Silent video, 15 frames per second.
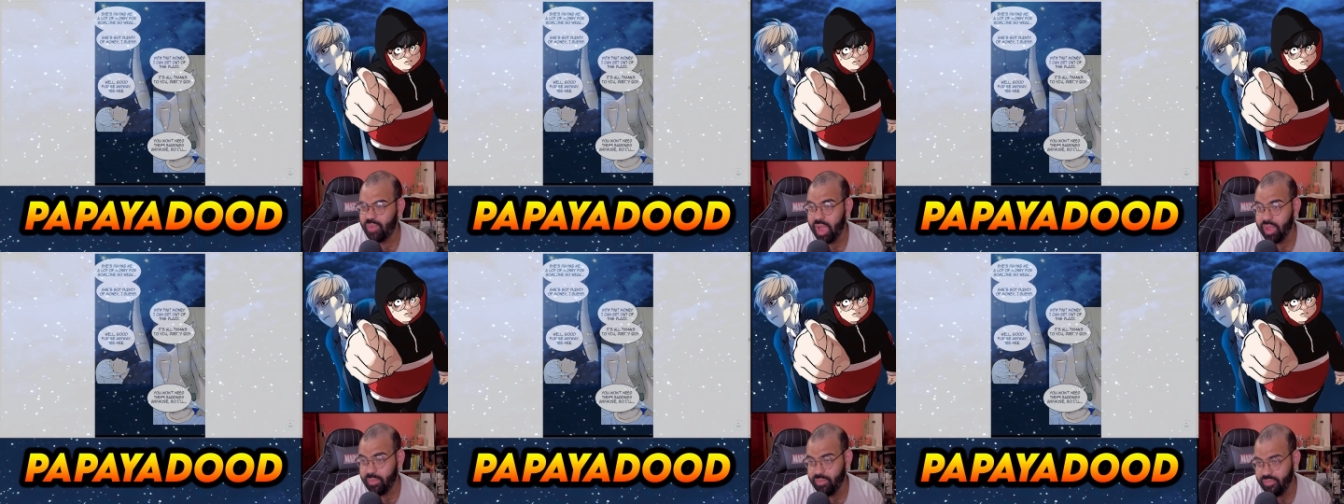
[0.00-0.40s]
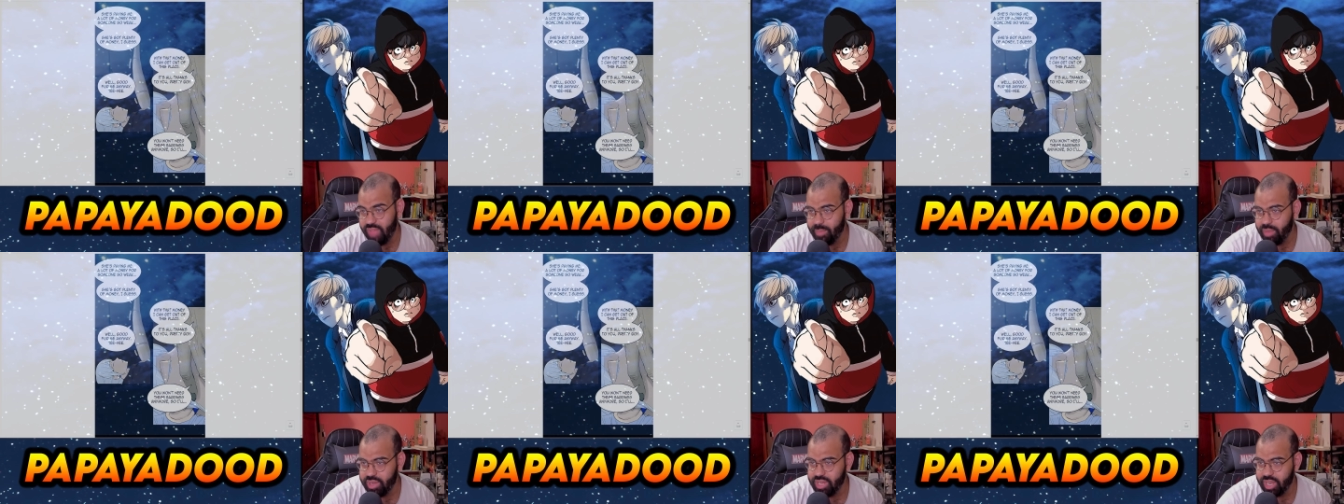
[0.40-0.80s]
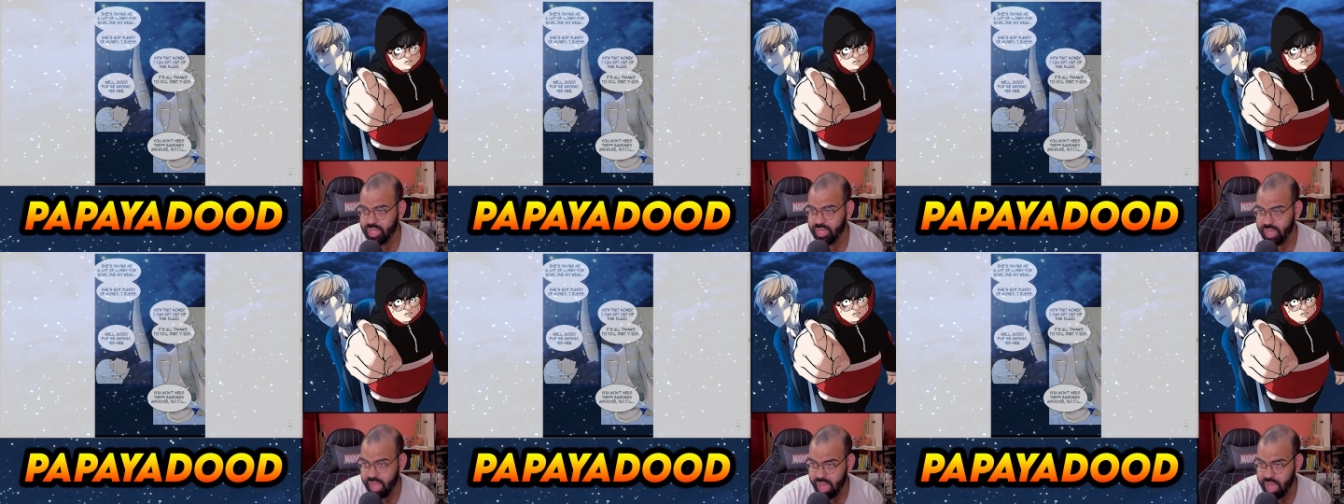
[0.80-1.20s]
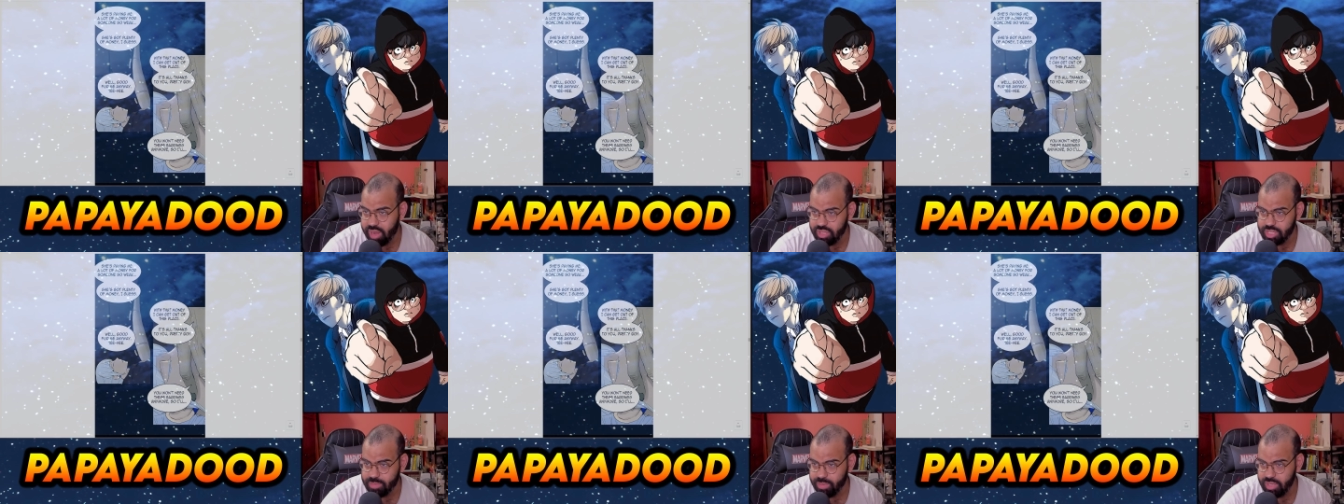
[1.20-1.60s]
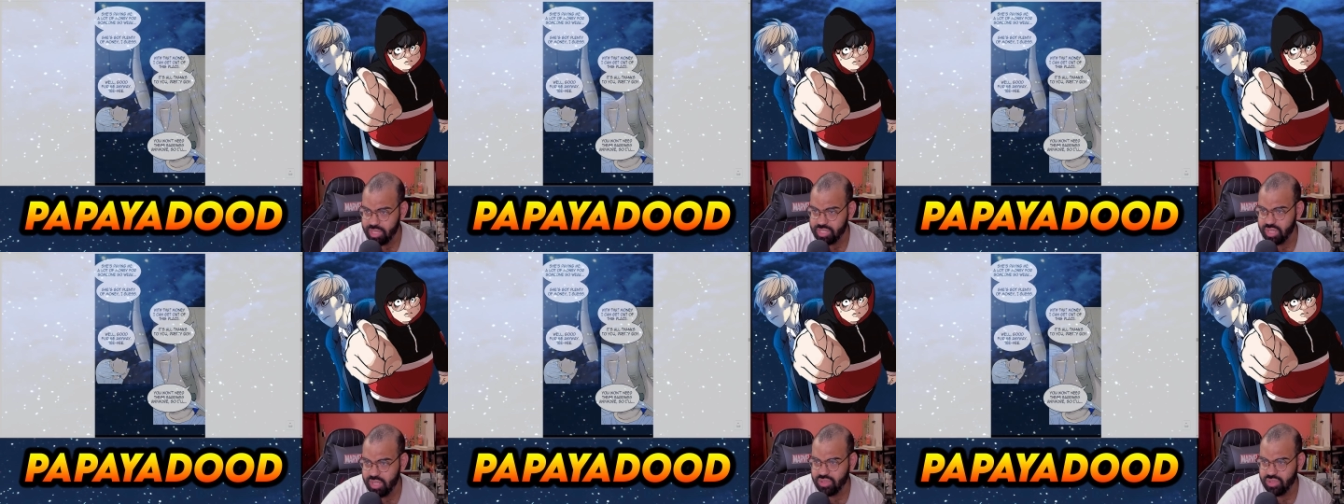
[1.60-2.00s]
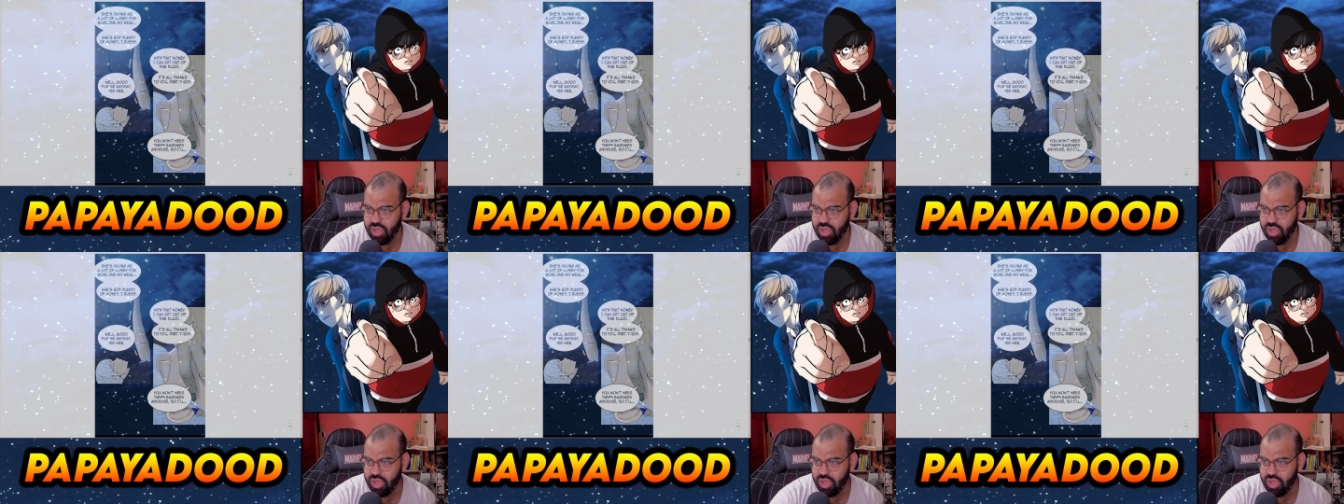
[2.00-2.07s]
I, with that money, I can get out of this place.